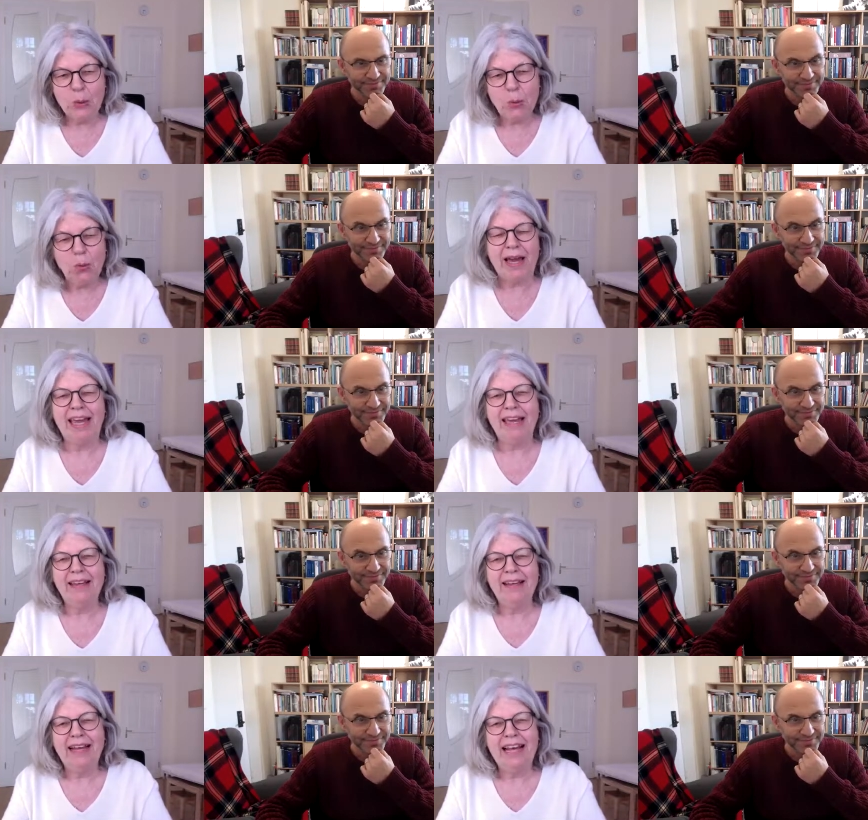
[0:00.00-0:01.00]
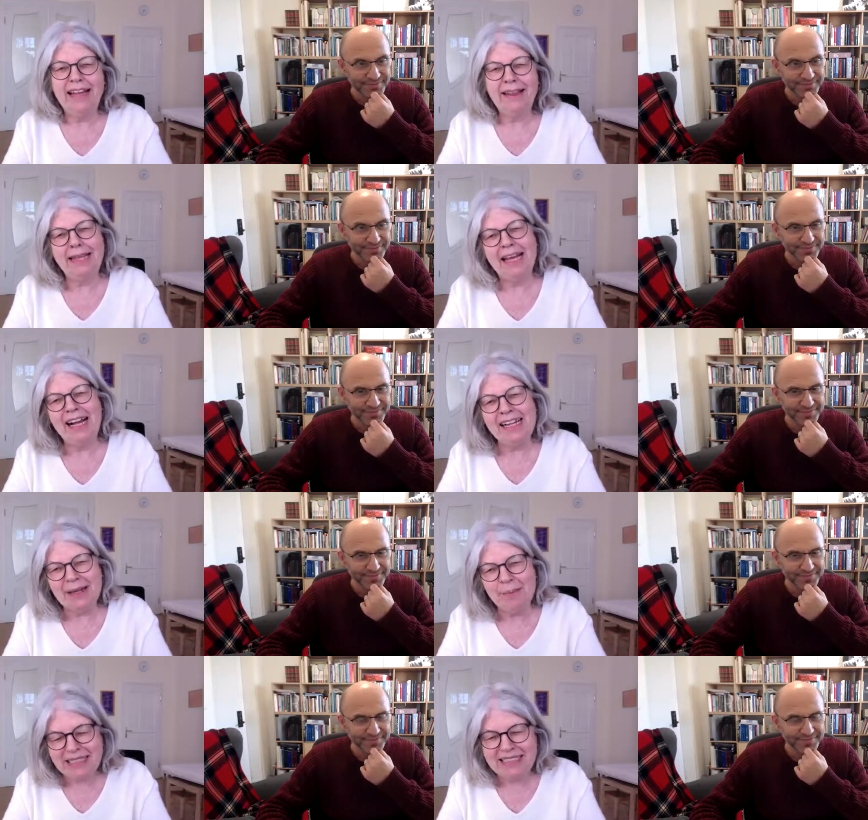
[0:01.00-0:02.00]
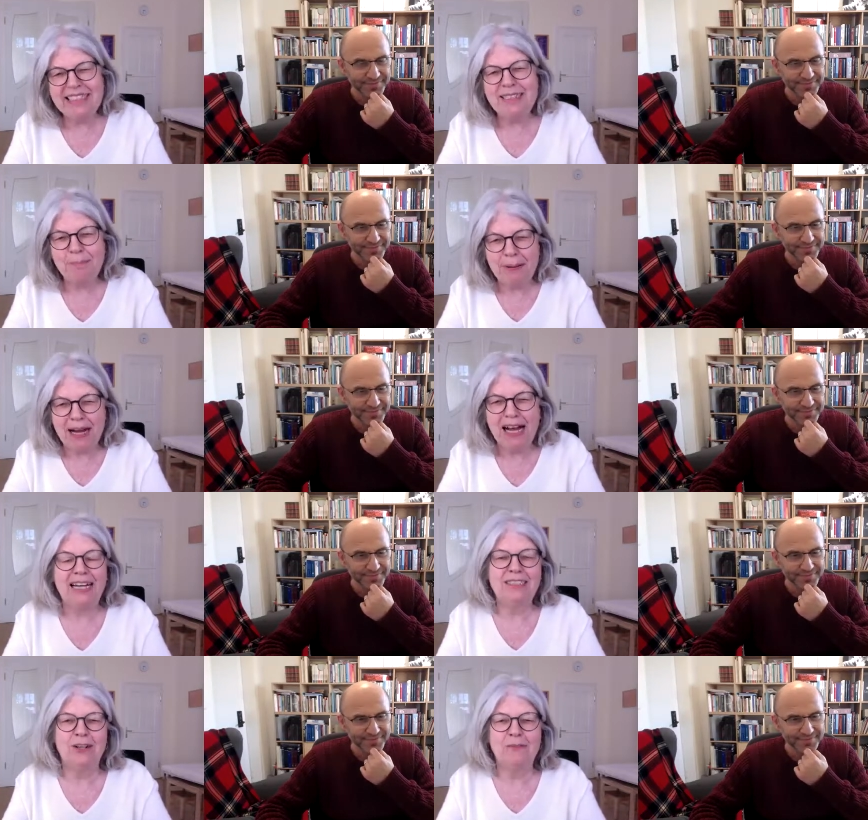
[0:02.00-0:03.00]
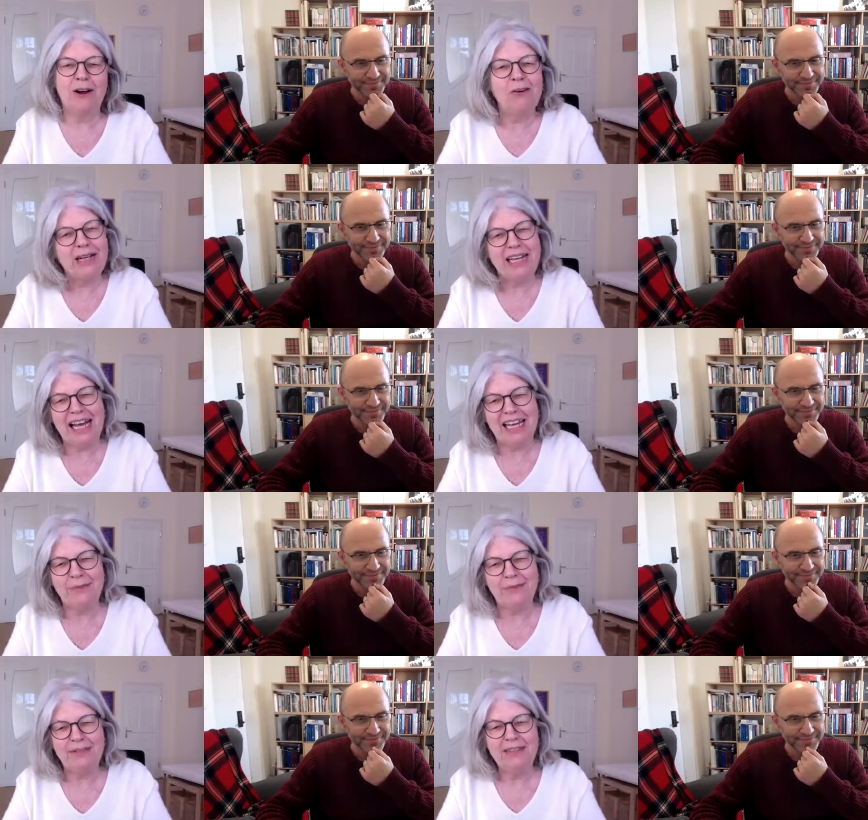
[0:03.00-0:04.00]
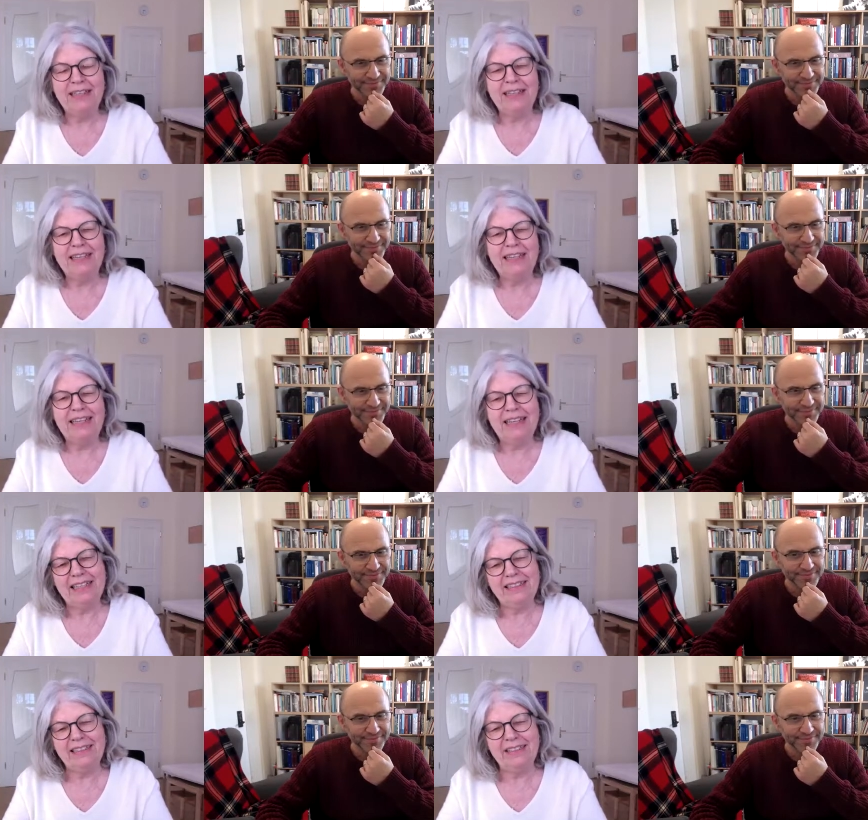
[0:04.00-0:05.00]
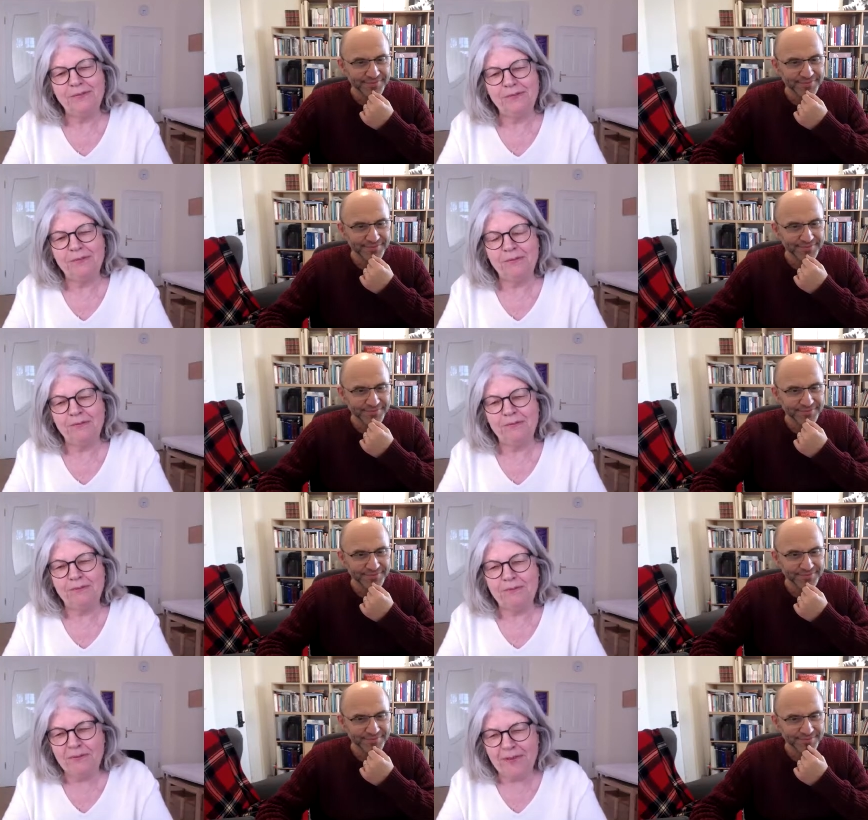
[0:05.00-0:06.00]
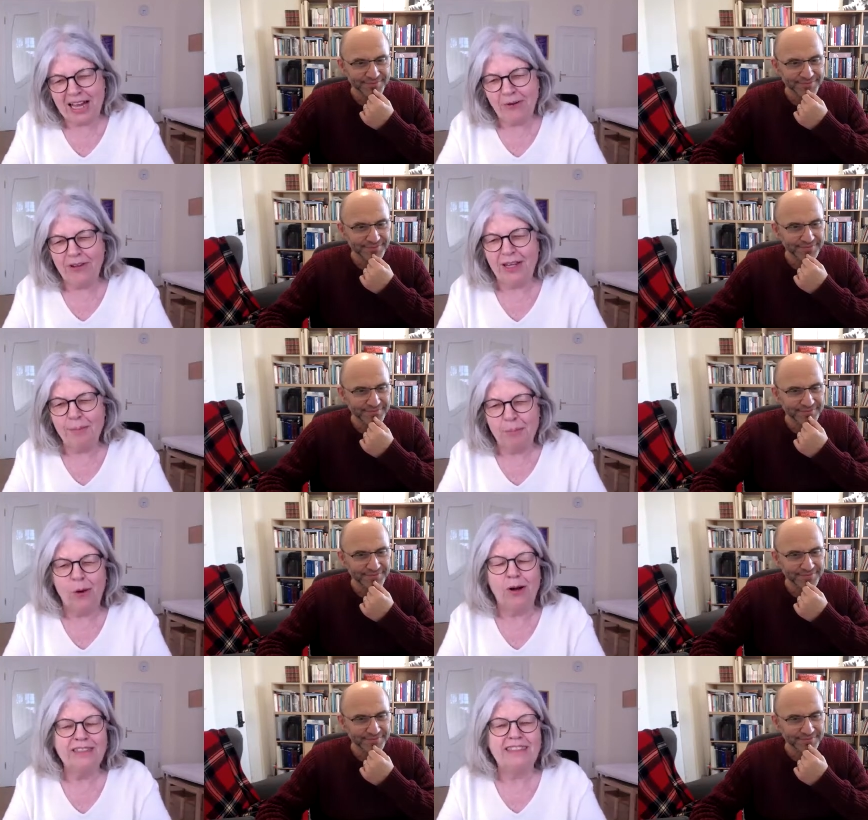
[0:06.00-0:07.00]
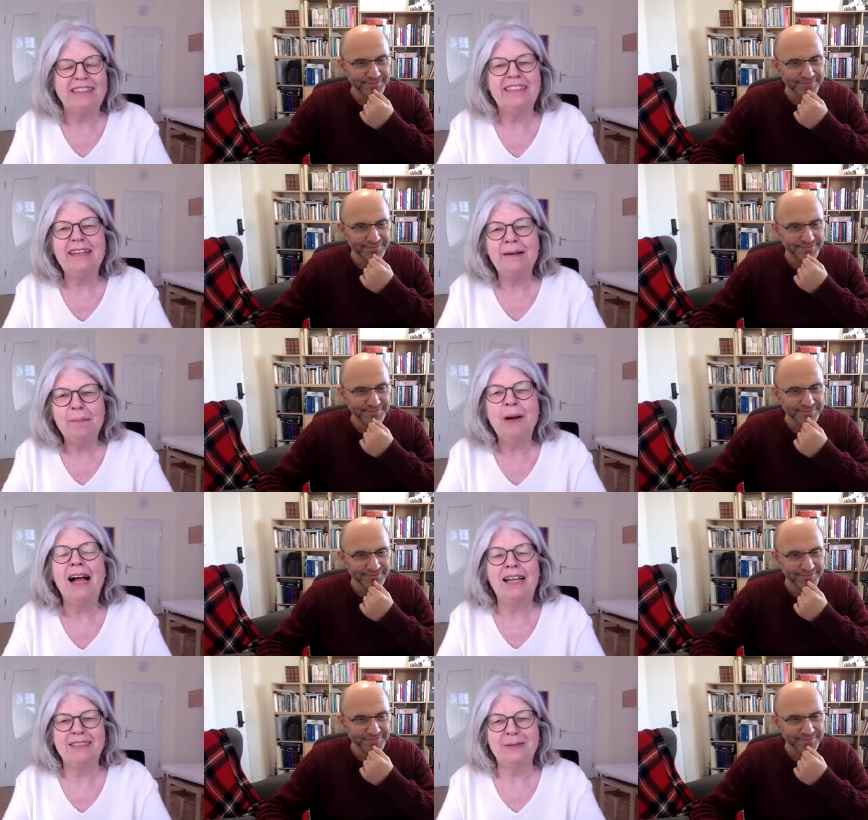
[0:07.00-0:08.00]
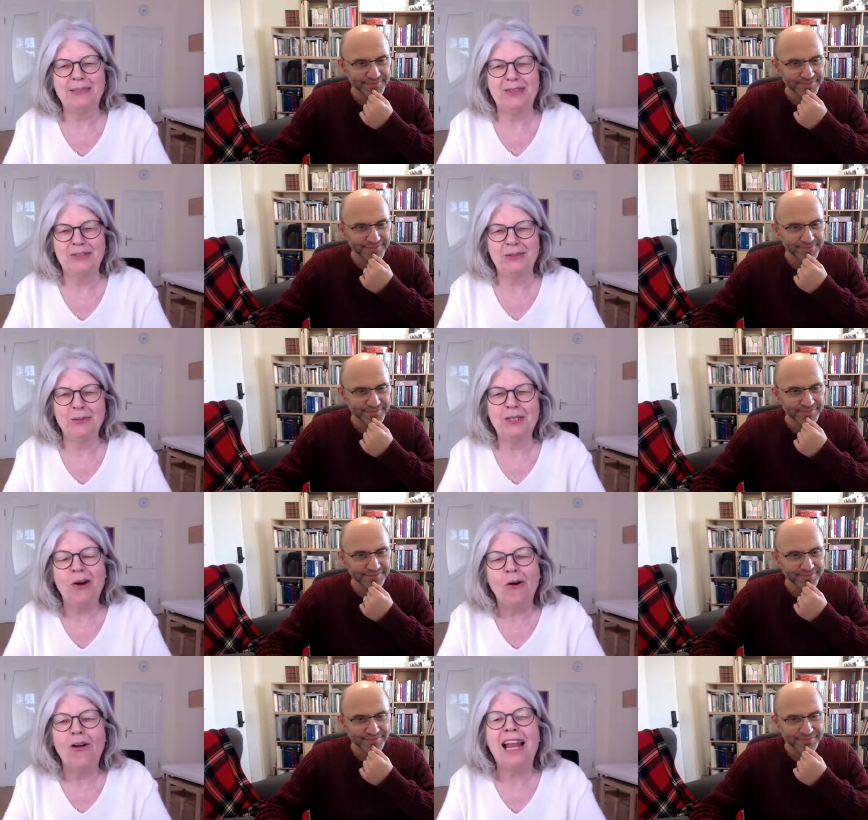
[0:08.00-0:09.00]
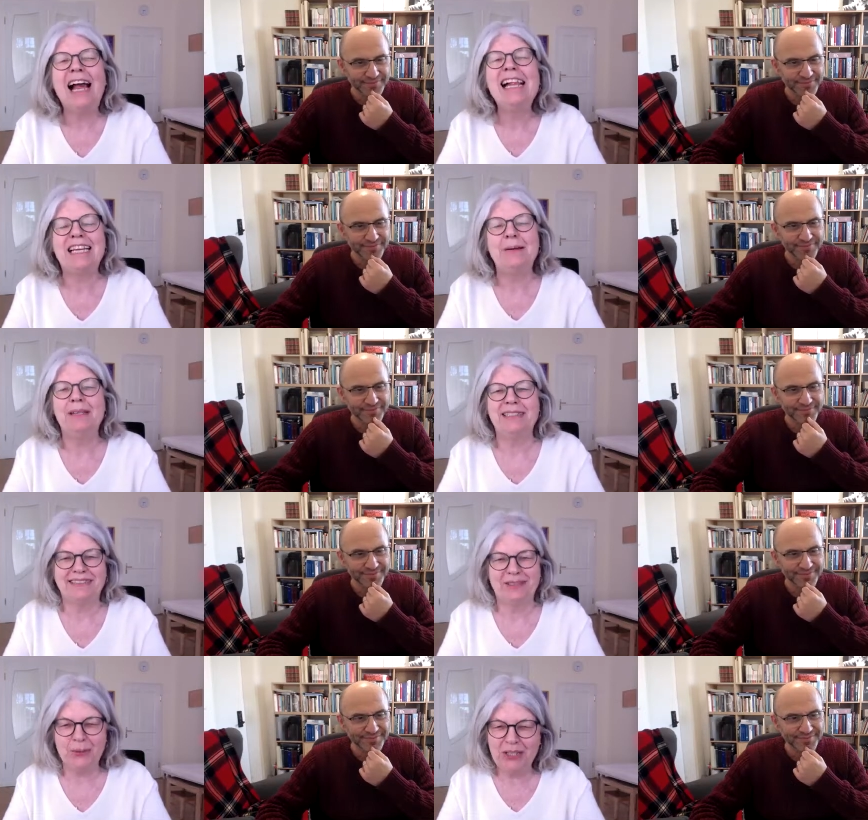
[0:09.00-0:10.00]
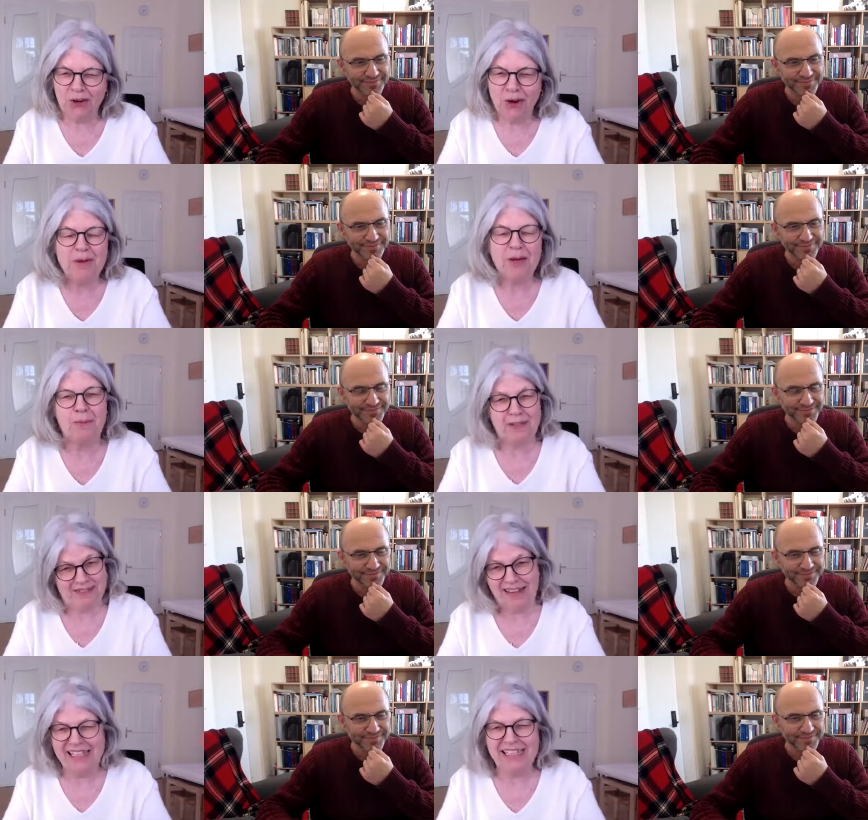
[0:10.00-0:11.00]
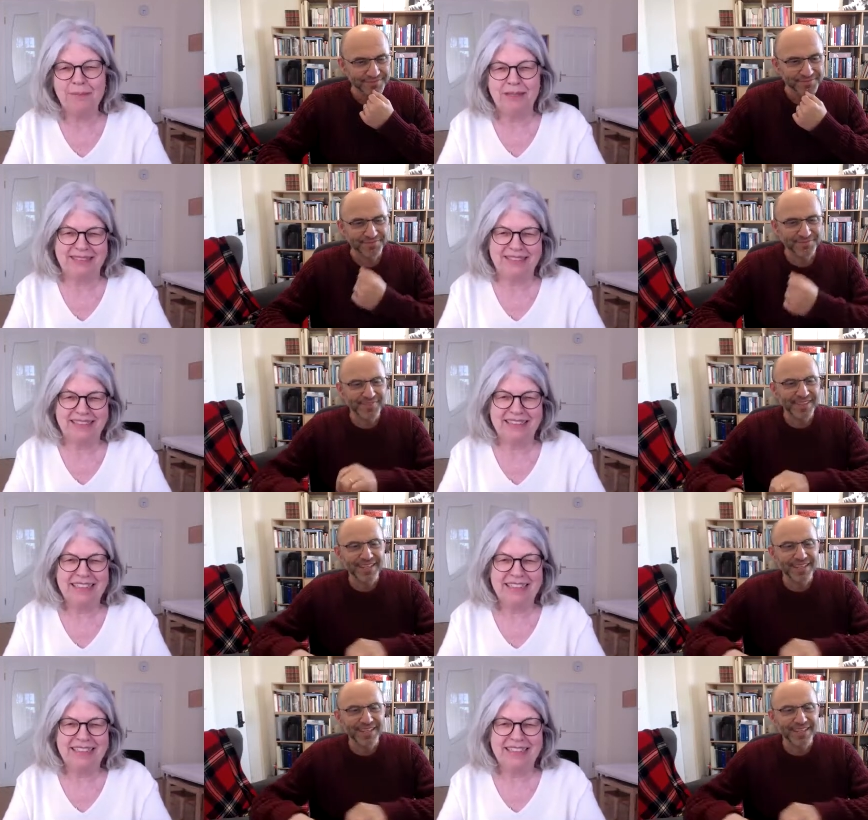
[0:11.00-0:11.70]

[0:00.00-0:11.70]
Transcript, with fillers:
Speaker 1: way. And the alchemistic part of our life is a very important path because we are all alchemists we homeopaths are alchemists